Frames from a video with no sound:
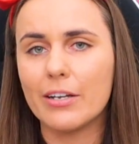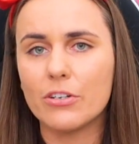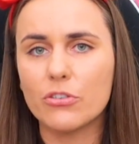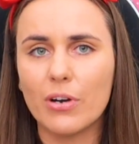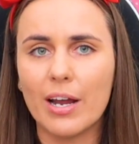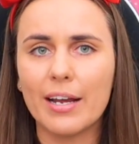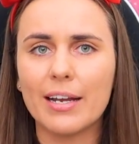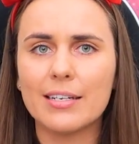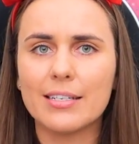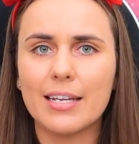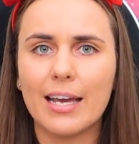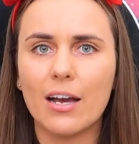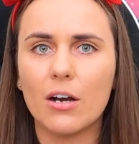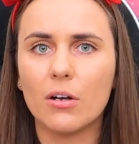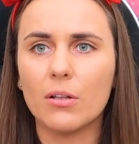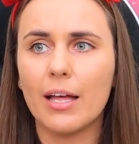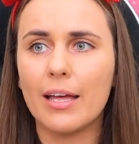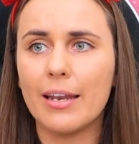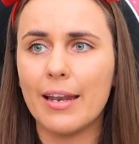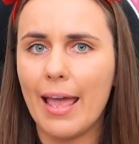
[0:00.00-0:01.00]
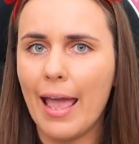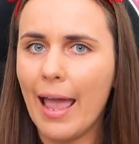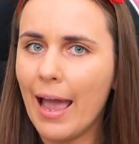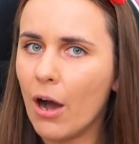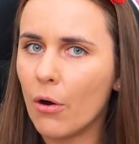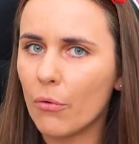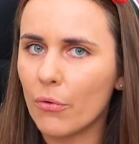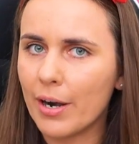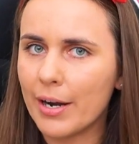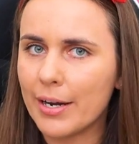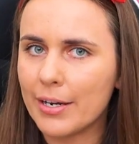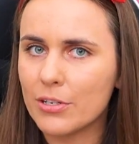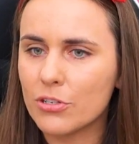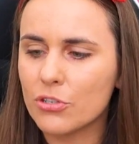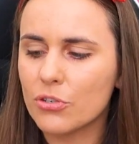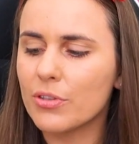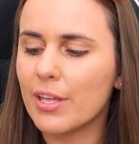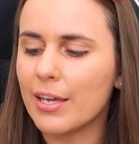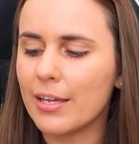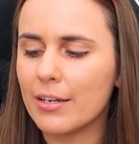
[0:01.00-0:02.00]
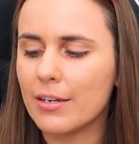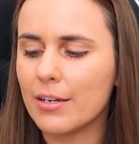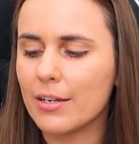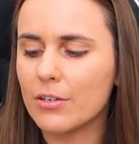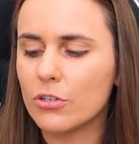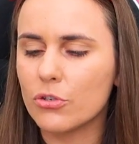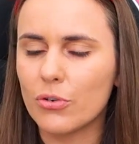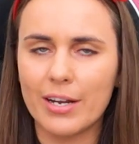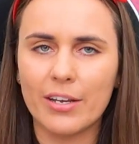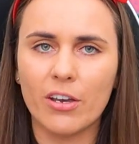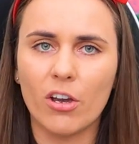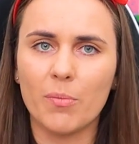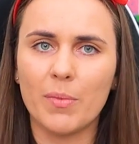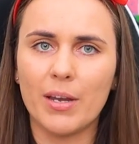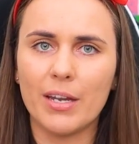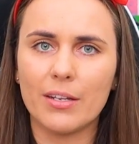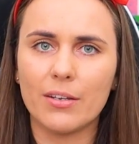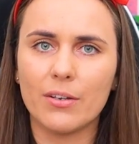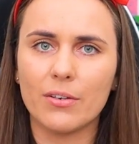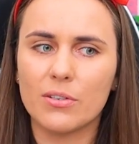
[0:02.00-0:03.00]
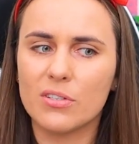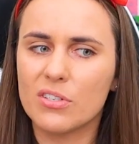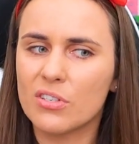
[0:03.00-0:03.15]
Dragon Tail and Outrage than Draco Meteor.